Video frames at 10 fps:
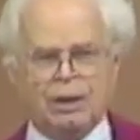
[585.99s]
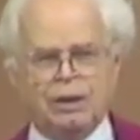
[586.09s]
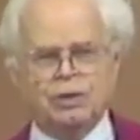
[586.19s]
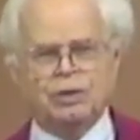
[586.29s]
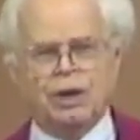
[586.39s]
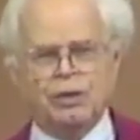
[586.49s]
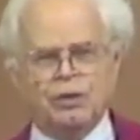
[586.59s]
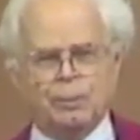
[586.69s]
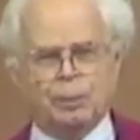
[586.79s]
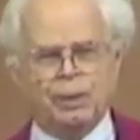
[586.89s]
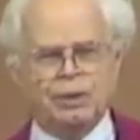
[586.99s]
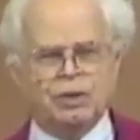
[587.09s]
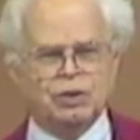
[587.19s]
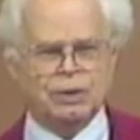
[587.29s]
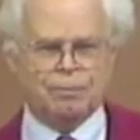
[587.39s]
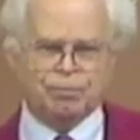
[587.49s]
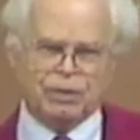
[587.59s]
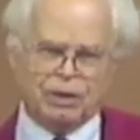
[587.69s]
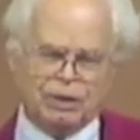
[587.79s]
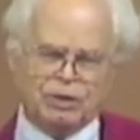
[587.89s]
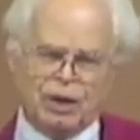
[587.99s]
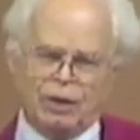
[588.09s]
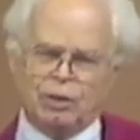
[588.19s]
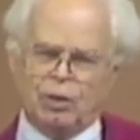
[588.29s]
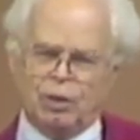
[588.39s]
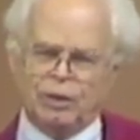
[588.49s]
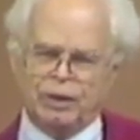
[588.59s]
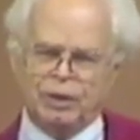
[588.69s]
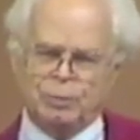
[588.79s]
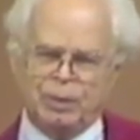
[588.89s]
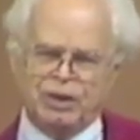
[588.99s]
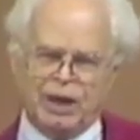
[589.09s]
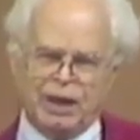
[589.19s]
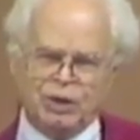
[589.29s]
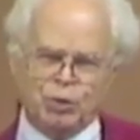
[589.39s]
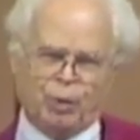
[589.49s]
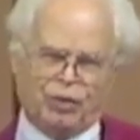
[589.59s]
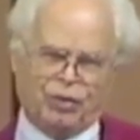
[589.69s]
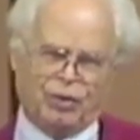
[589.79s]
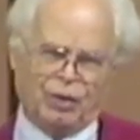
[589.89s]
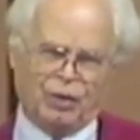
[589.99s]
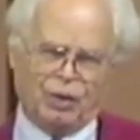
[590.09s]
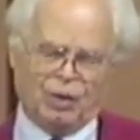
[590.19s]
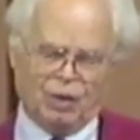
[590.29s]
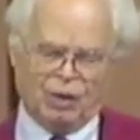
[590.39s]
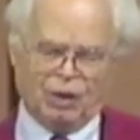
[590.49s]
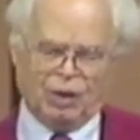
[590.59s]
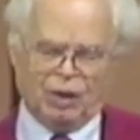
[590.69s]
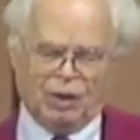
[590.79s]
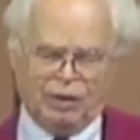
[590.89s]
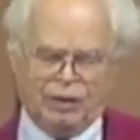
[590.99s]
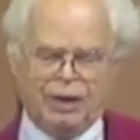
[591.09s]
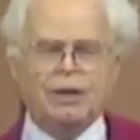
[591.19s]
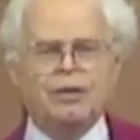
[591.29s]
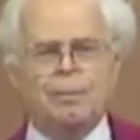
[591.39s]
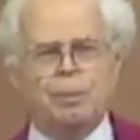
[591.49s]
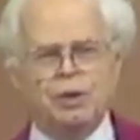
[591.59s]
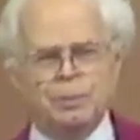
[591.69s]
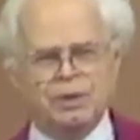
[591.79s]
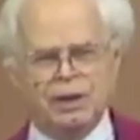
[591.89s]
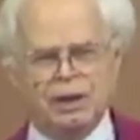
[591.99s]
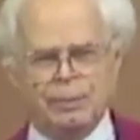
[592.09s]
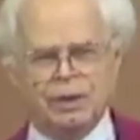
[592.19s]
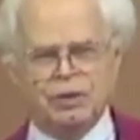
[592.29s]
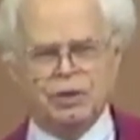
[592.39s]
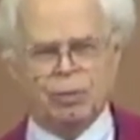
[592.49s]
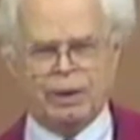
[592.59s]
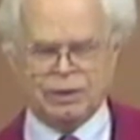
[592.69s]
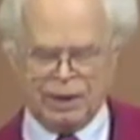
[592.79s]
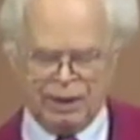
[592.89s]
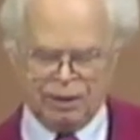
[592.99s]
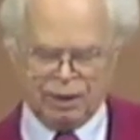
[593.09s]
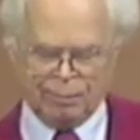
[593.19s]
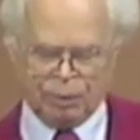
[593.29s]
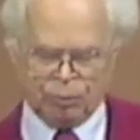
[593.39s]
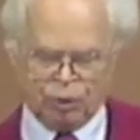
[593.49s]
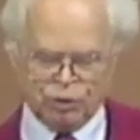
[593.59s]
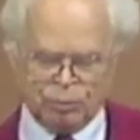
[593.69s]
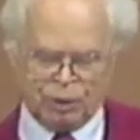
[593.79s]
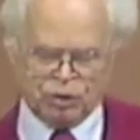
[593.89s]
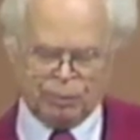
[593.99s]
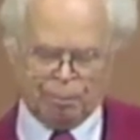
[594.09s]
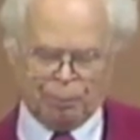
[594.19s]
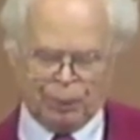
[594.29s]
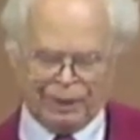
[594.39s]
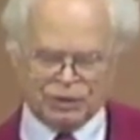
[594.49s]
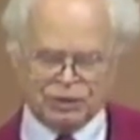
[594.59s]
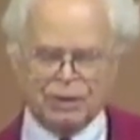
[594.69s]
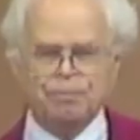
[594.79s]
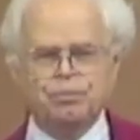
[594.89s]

He started to preach in a town called Isbyty Isueth. There the Presbyterian minister went to hear him, but wasn't much impressed